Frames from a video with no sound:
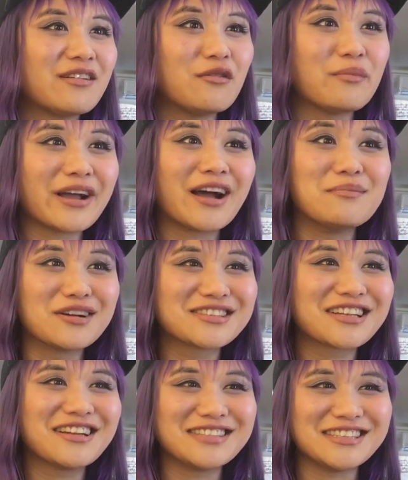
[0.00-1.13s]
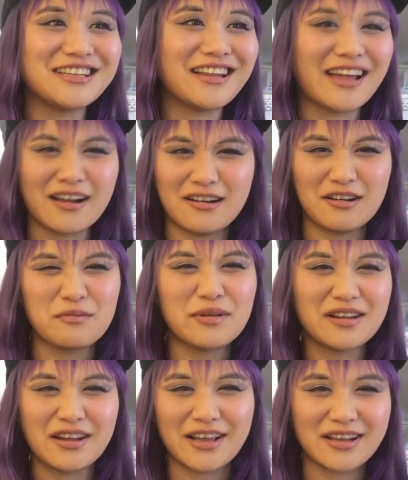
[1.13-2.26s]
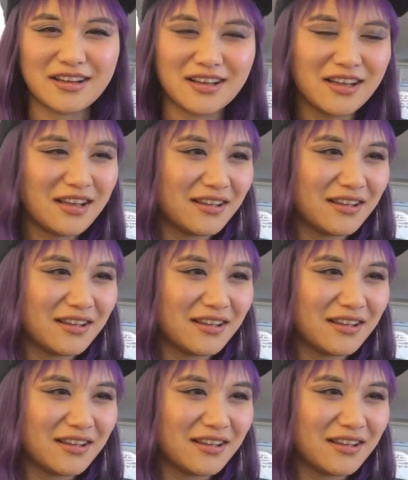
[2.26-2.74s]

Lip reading: Oh my God, Brooke's gonna see like, oh, what a like a,